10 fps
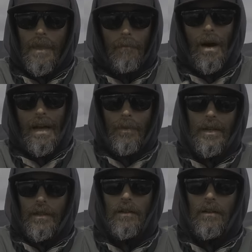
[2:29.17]
In my
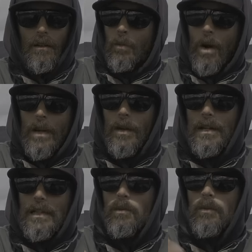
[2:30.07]
opinion, why do I
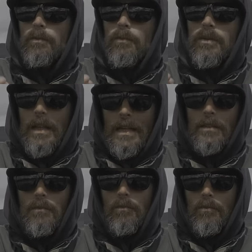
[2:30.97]
need to
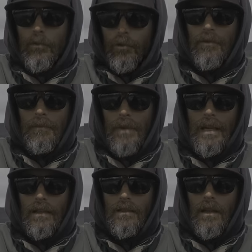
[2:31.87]
replace proven
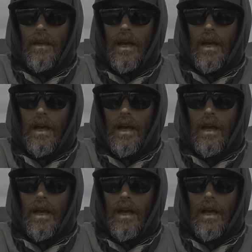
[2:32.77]
baits?